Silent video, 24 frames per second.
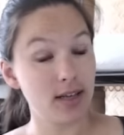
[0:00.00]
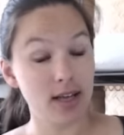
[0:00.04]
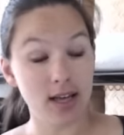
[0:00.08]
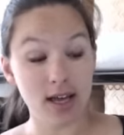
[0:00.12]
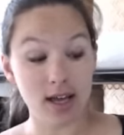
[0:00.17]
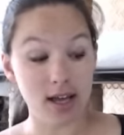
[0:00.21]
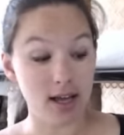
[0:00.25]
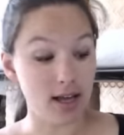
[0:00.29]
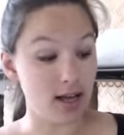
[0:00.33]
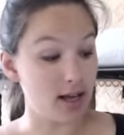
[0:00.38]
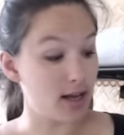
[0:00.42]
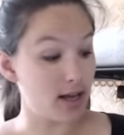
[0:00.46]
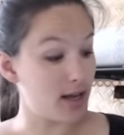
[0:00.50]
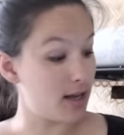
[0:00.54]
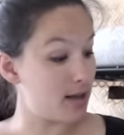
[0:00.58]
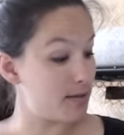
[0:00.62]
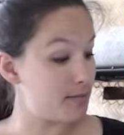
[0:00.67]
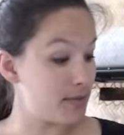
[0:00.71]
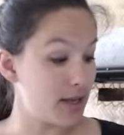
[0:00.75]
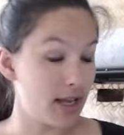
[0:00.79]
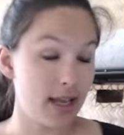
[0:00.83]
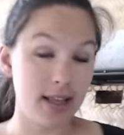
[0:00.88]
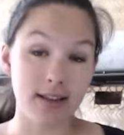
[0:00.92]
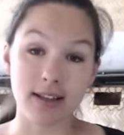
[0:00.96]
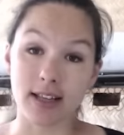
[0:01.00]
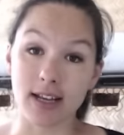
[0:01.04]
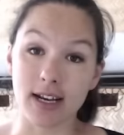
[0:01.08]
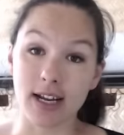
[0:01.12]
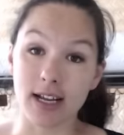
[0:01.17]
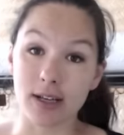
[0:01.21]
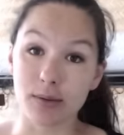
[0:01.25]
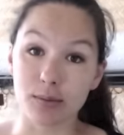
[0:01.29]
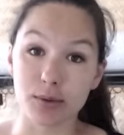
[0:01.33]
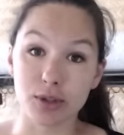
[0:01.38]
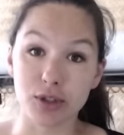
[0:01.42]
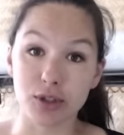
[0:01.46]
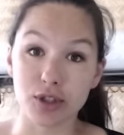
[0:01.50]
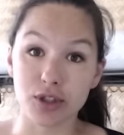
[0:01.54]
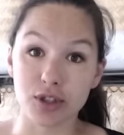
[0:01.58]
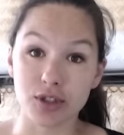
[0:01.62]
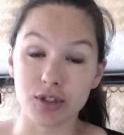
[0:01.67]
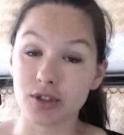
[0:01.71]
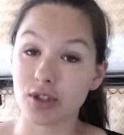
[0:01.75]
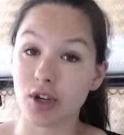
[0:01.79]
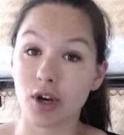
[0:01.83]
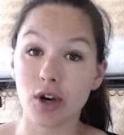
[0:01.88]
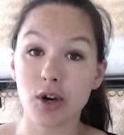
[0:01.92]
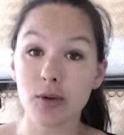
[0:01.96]
And then I will
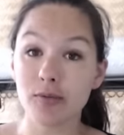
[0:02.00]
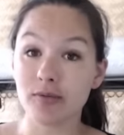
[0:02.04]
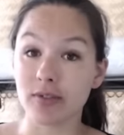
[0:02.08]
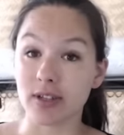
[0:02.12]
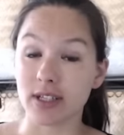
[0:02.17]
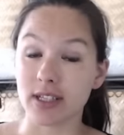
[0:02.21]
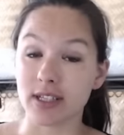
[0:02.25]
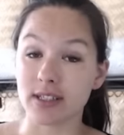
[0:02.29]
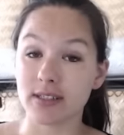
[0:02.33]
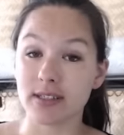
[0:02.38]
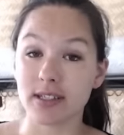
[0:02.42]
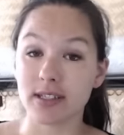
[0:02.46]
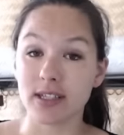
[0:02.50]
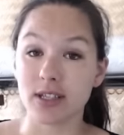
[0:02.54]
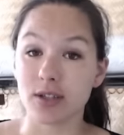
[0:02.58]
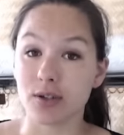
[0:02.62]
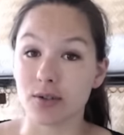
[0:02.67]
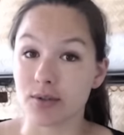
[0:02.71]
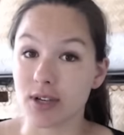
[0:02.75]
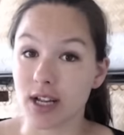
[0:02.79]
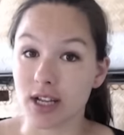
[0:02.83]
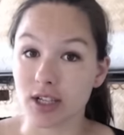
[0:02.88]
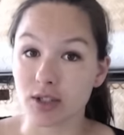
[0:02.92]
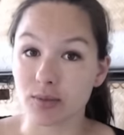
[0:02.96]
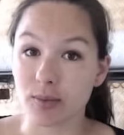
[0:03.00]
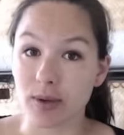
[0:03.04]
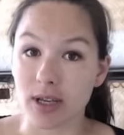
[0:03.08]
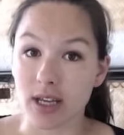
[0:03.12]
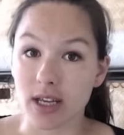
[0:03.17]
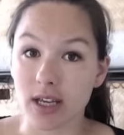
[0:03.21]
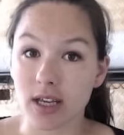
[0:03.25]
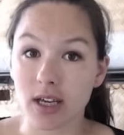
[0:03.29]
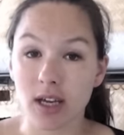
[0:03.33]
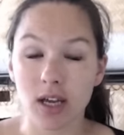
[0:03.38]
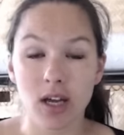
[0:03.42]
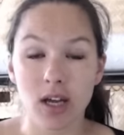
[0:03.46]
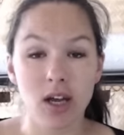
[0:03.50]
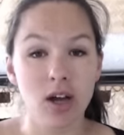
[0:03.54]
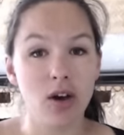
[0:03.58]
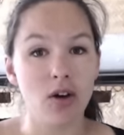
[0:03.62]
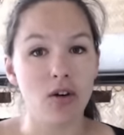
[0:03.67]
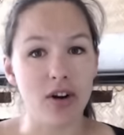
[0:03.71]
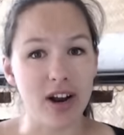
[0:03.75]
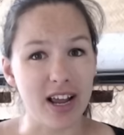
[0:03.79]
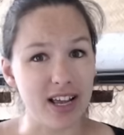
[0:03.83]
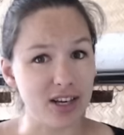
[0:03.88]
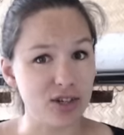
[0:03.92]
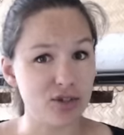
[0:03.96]
just hopefully see you next week.
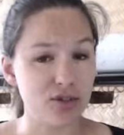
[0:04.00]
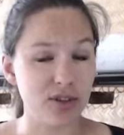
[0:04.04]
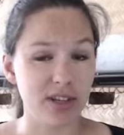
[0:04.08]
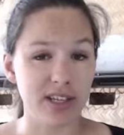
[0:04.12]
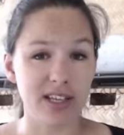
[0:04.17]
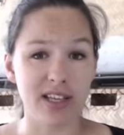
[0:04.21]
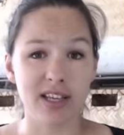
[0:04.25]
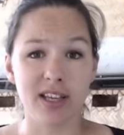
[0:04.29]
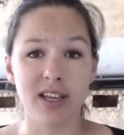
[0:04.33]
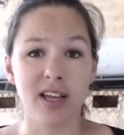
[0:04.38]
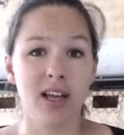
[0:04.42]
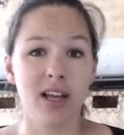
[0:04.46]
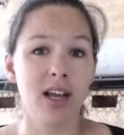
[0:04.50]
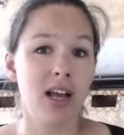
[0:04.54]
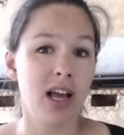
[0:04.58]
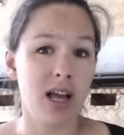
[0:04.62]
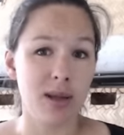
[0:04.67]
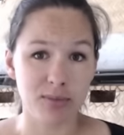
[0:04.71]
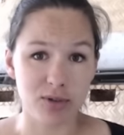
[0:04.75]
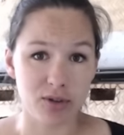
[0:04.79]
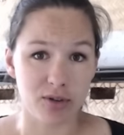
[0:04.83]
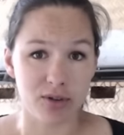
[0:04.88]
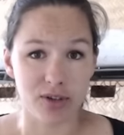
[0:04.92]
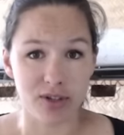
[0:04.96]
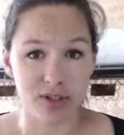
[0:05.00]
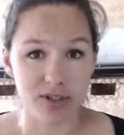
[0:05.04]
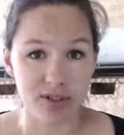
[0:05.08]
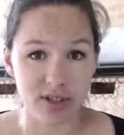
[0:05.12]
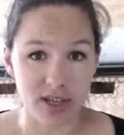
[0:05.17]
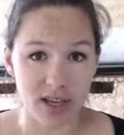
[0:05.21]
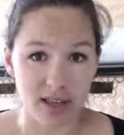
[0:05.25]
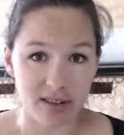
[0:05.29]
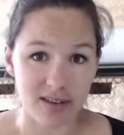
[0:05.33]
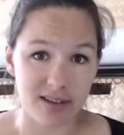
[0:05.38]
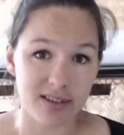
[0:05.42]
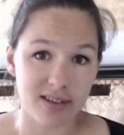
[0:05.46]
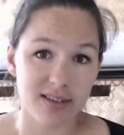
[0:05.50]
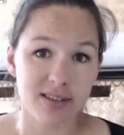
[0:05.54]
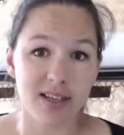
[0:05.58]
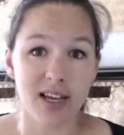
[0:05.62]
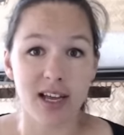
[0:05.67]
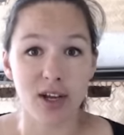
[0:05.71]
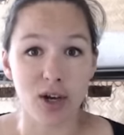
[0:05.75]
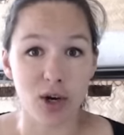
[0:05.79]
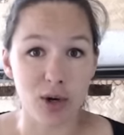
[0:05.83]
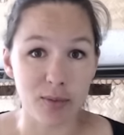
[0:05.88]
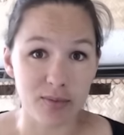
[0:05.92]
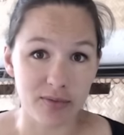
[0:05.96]
Or actually, I'm sorry to say this, I
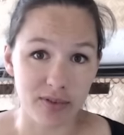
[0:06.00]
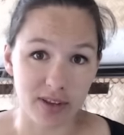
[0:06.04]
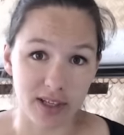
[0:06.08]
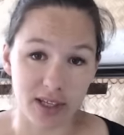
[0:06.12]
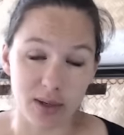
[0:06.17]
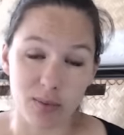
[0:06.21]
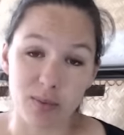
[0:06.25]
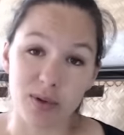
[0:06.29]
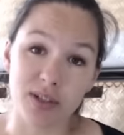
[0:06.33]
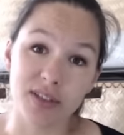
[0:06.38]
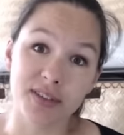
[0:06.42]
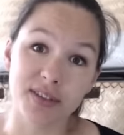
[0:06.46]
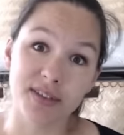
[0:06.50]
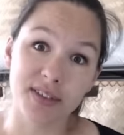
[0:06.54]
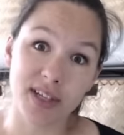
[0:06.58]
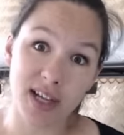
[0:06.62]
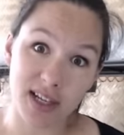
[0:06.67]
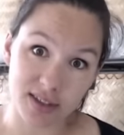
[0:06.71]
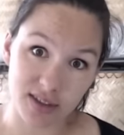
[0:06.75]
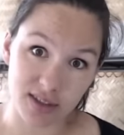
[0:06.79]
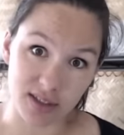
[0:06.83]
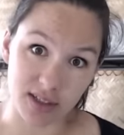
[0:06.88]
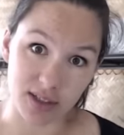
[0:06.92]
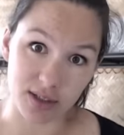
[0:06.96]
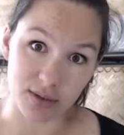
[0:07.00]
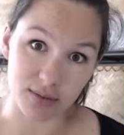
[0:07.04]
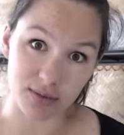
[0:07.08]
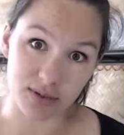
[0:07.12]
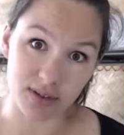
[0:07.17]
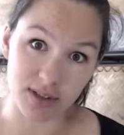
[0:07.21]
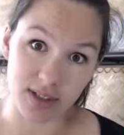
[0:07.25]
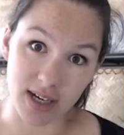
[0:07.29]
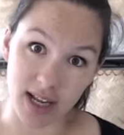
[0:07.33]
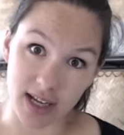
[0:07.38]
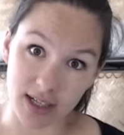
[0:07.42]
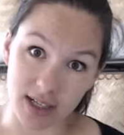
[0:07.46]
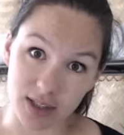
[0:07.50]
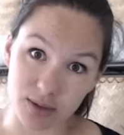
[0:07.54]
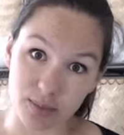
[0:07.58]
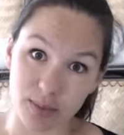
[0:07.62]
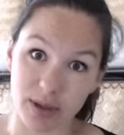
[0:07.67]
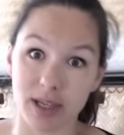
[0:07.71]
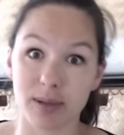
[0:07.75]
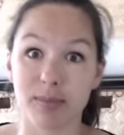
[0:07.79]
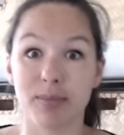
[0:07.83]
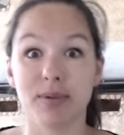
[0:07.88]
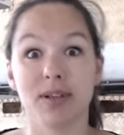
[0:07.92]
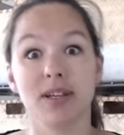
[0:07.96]
hopefully will not see you next
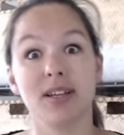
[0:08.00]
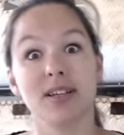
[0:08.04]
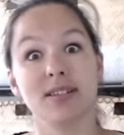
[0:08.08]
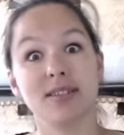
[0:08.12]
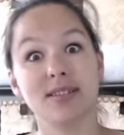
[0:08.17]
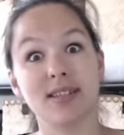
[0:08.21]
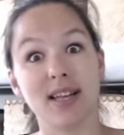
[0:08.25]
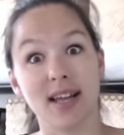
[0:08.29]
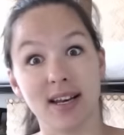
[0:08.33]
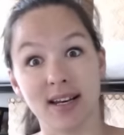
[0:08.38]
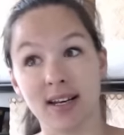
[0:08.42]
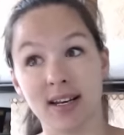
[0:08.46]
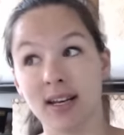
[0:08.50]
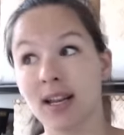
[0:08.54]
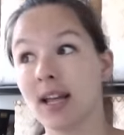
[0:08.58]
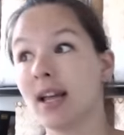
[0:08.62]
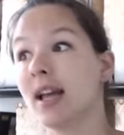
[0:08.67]
week, because then